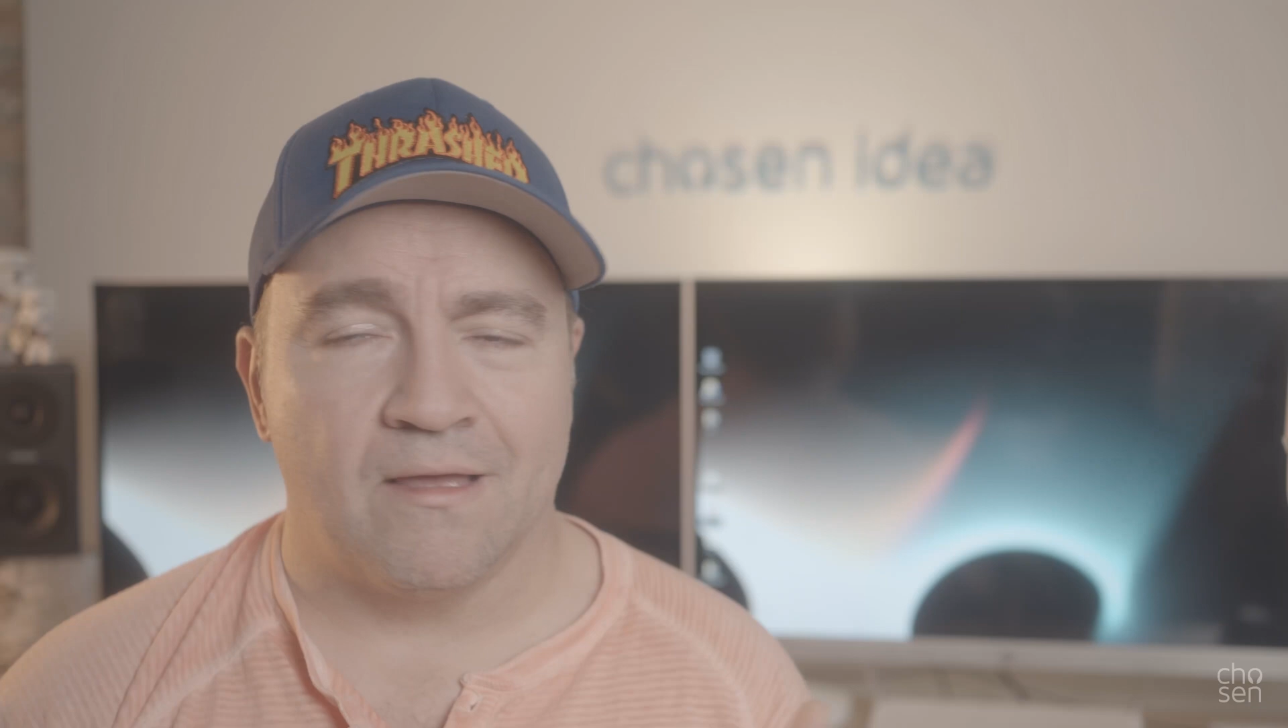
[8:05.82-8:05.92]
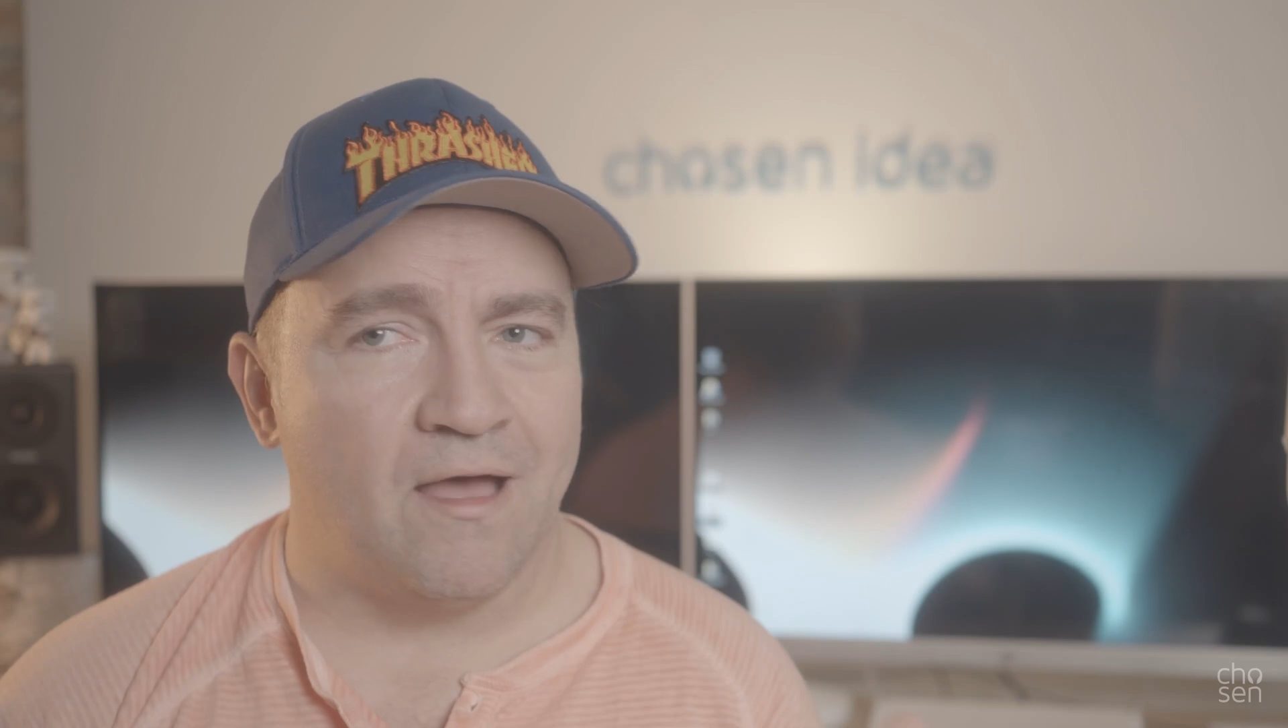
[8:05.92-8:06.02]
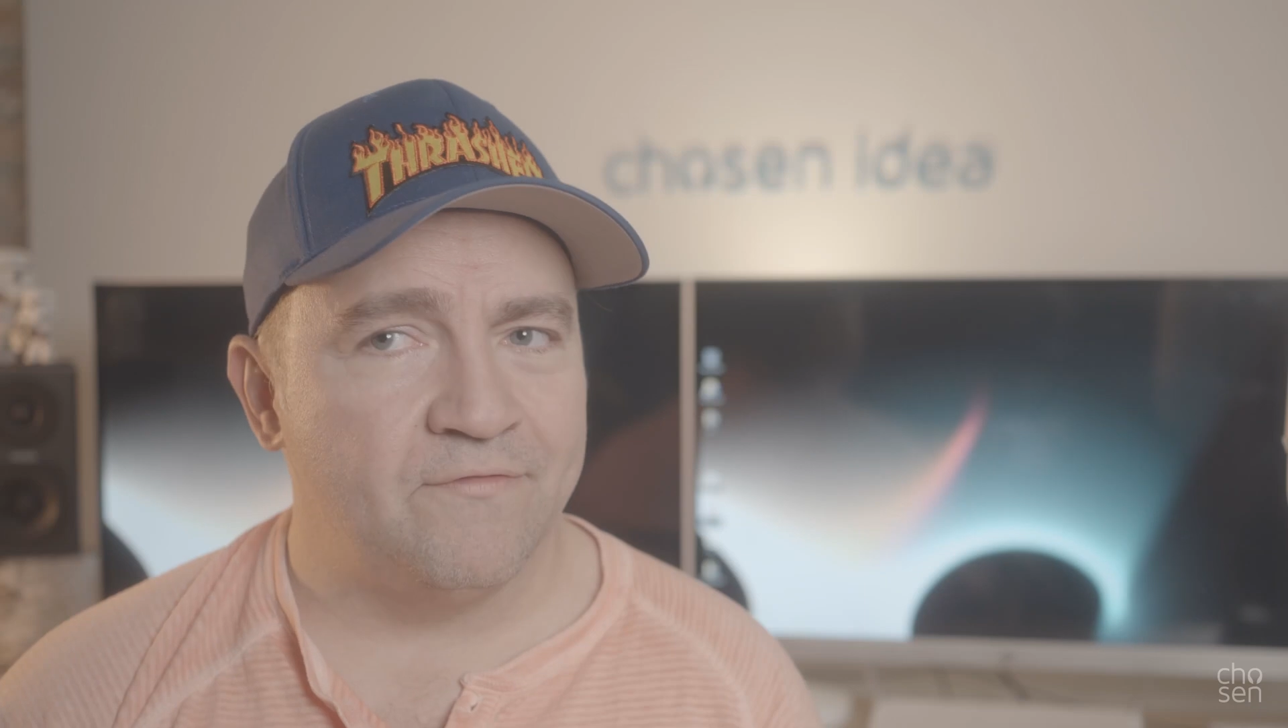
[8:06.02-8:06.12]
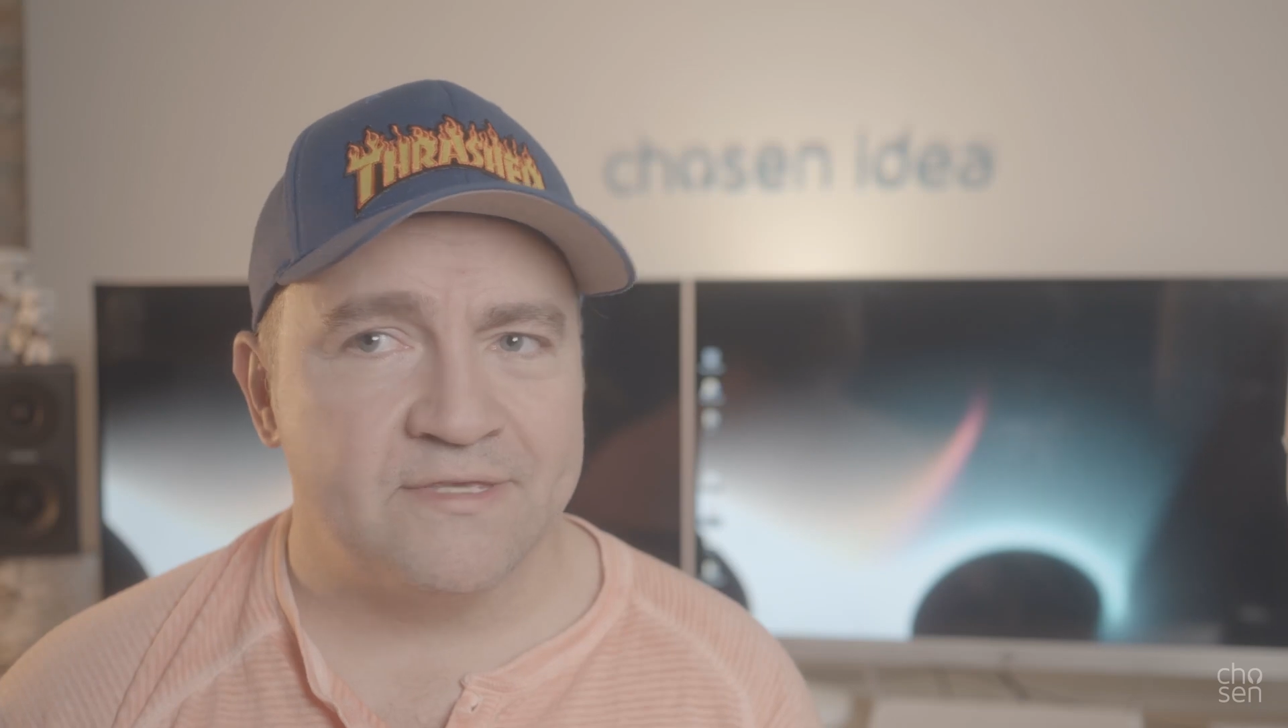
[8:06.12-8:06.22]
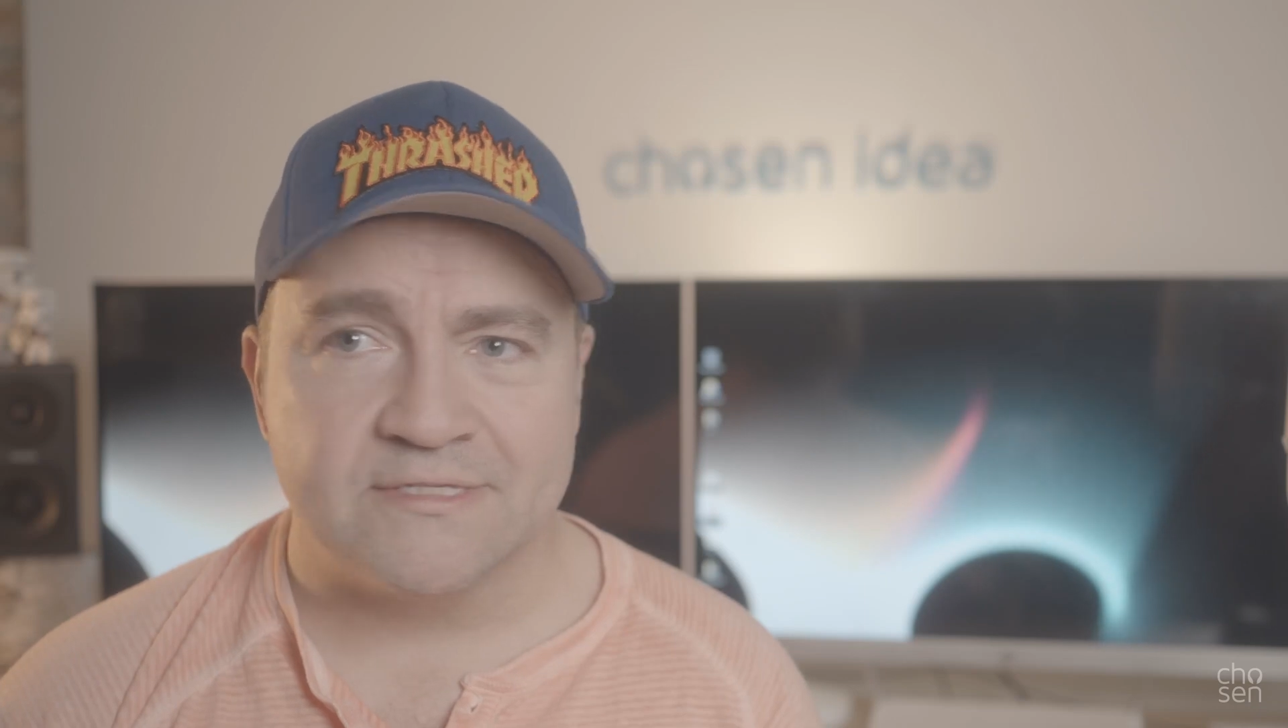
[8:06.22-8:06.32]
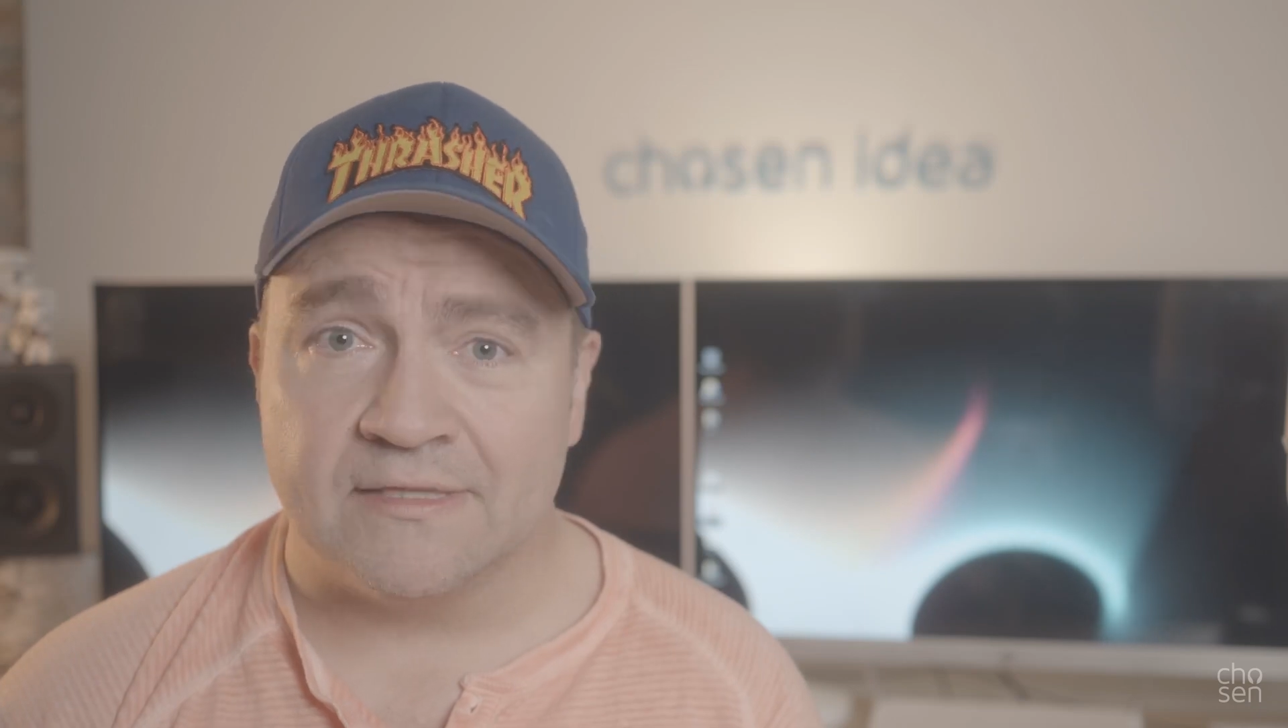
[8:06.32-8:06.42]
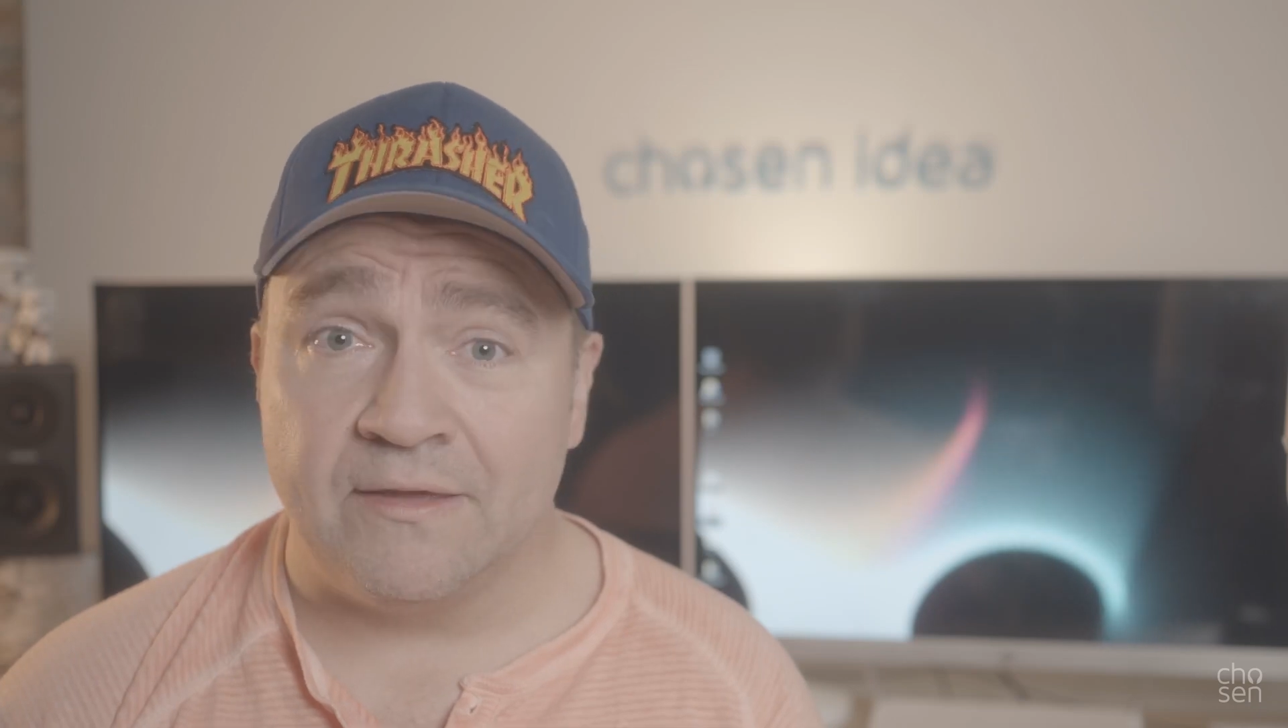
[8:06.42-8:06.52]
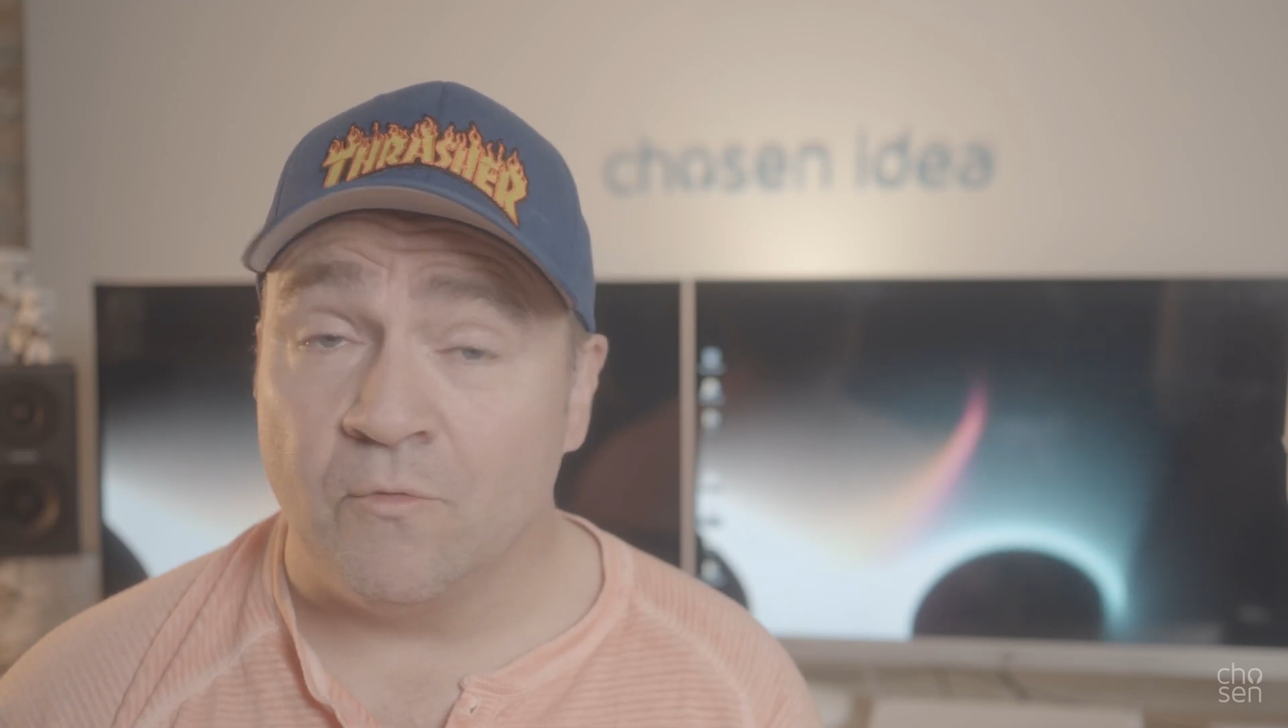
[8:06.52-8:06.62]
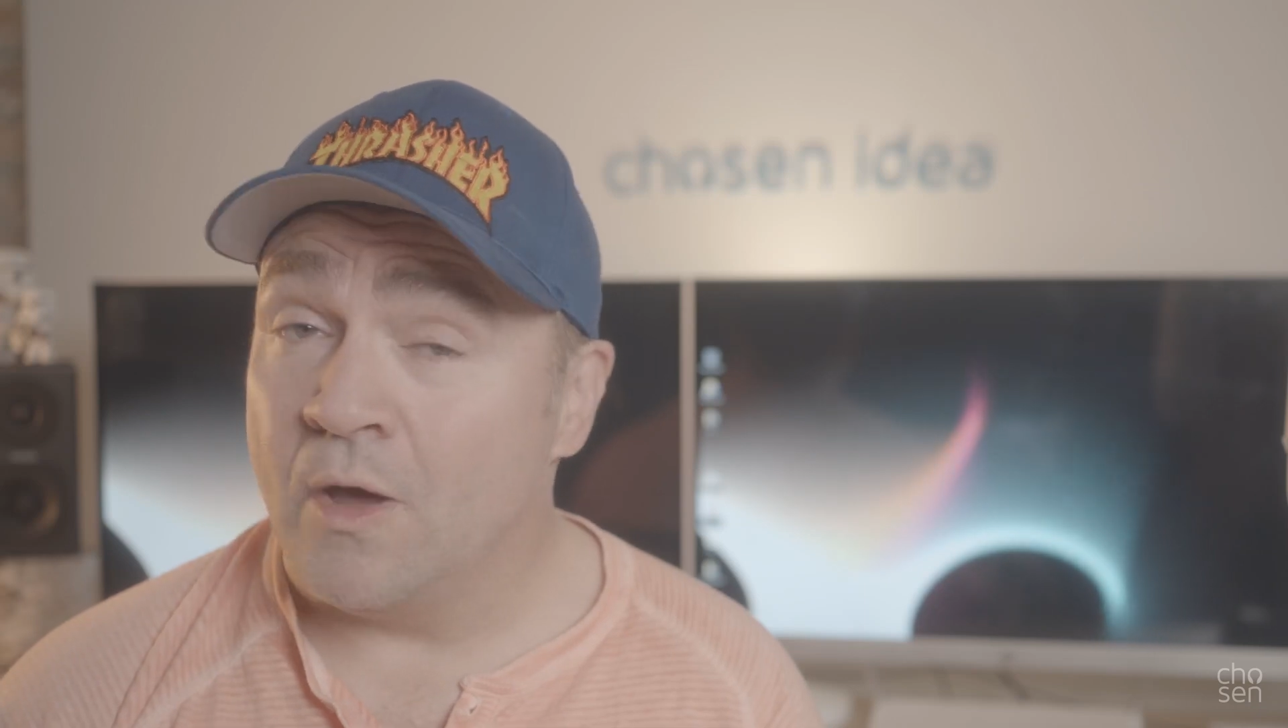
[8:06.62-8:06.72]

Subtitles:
Obviously,